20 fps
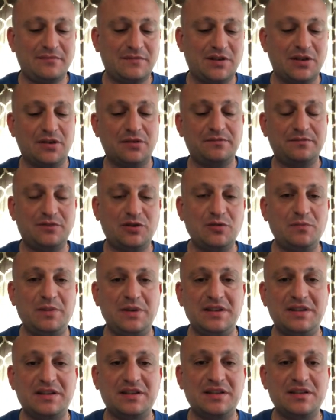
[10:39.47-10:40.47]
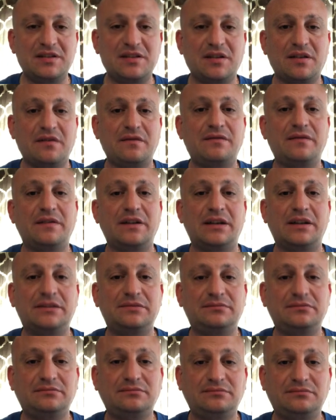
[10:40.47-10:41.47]
So 2 pieces of
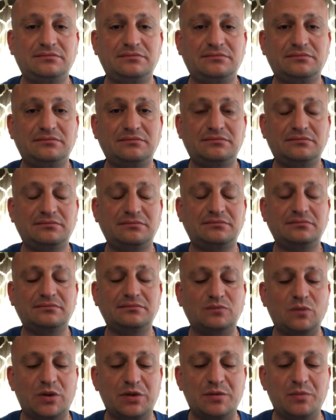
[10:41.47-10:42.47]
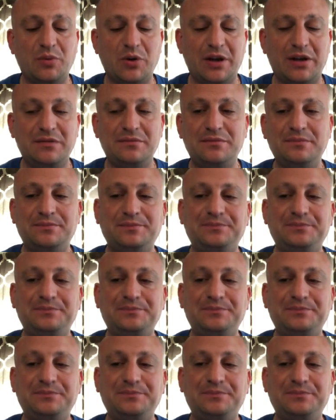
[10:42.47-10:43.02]
Wonder Bread.